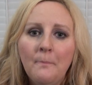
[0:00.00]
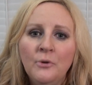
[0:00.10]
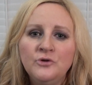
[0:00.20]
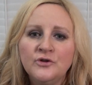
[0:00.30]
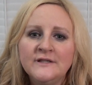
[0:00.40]

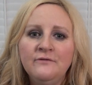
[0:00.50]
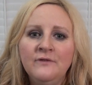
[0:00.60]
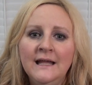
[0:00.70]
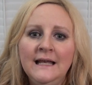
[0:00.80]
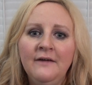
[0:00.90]
but does it
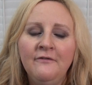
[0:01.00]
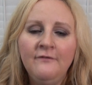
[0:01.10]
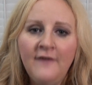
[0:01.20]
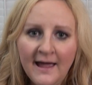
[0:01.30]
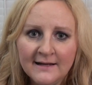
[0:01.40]
really
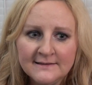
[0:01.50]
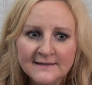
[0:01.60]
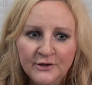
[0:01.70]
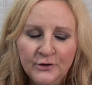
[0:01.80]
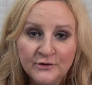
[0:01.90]

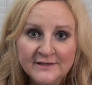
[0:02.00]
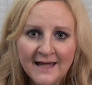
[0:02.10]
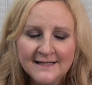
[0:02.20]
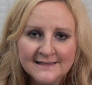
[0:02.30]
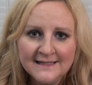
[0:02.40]
affect your
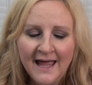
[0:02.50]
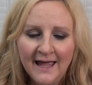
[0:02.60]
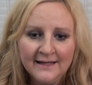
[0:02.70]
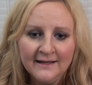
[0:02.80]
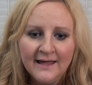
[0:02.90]
day to
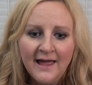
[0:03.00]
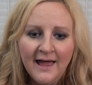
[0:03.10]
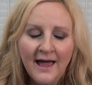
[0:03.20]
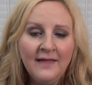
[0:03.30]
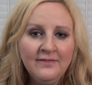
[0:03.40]
day?
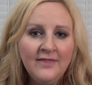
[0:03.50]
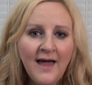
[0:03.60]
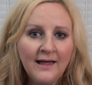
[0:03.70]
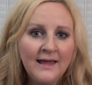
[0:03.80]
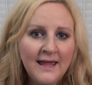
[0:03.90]
And
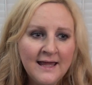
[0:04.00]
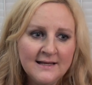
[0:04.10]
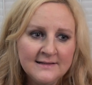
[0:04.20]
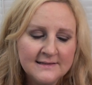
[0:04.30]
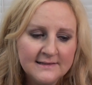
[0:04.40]
that
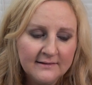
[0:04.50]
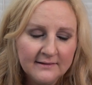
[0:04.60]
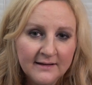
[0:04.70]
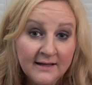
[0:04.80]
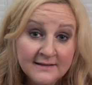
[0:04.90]
is
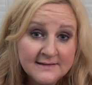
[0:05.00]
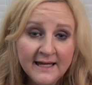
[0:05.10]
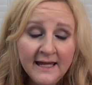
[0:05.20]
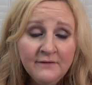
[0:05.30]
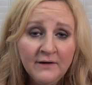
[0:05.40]

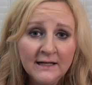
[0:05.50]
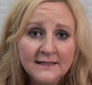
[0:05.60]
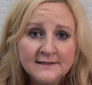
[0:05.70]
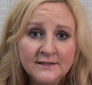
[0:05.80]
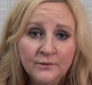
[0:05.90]
key
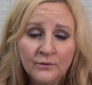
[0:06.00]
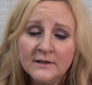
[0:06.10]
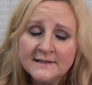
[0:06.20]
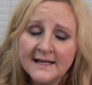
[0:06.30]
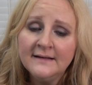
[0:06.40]
really to
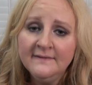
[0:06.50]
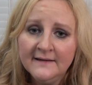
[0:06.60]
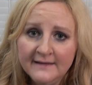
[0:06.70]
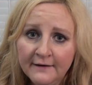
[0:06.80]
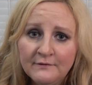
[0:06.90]
understanding the
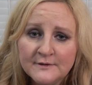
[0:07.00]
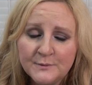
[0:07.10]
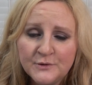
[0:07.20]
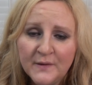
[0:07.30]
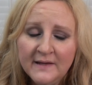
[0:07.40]
difference
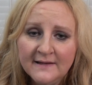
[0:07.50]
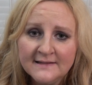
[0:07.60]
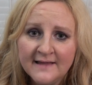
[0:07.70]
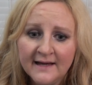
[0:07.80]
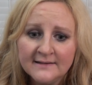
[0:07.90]
between
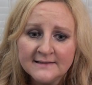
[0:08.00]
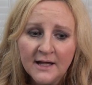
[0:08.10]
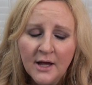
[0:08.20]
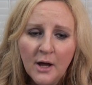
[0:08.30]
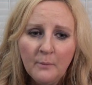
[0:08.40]
these things.
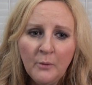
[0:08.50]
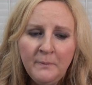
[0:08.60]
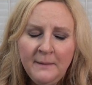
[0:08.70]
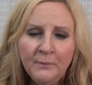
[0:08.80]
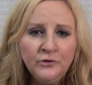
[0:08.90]
But
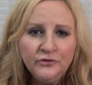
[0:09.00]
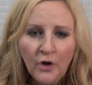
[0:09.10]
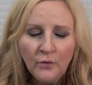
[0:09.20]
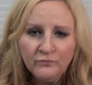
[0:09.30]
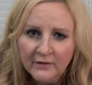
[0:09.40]
people
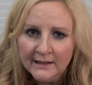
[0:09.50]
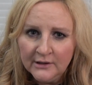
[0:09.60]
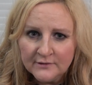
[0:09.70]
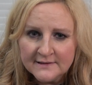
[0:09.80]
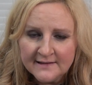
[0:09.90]
don't really
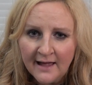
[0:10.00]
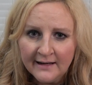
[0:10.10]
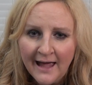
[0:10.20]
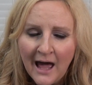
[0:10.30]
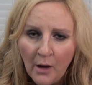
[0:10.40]
understand
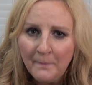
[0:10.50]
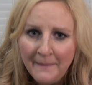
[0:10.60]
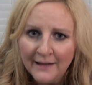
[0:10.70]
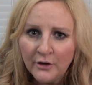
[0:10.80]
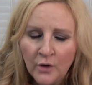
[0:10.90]
how
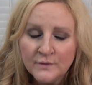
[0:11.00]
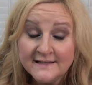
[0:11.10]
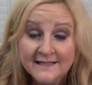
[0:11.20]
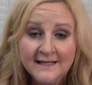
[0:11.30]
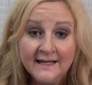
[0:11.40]
bad
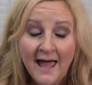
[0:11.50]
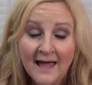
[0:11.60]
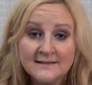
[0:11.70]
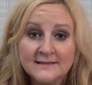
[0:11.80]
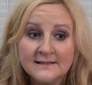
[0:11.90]
OCD
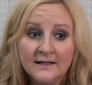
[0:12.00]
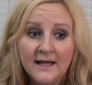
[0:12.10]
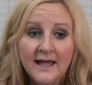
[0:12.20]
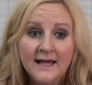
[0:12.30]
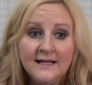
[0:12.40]
gets.
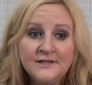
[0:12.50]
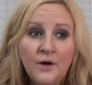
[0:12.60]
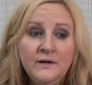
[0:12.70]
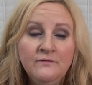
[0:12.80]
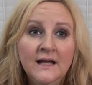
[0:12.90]
It's
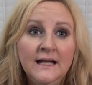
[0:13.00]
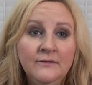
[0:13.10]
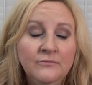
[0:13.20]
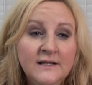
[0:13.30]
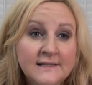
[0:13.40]
only really
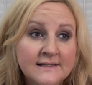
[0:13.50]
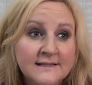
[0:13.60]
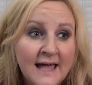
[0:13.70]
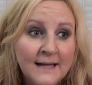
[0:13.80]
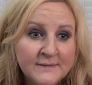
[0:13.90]
in recent
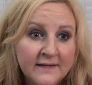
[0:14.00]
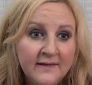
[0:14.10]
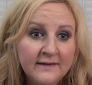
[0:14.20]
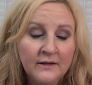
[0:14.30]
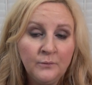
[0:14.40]
times, I
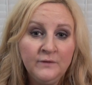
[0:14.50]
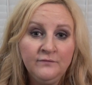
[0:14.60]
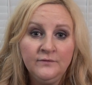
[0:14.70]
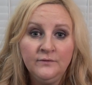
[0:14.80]
think, that we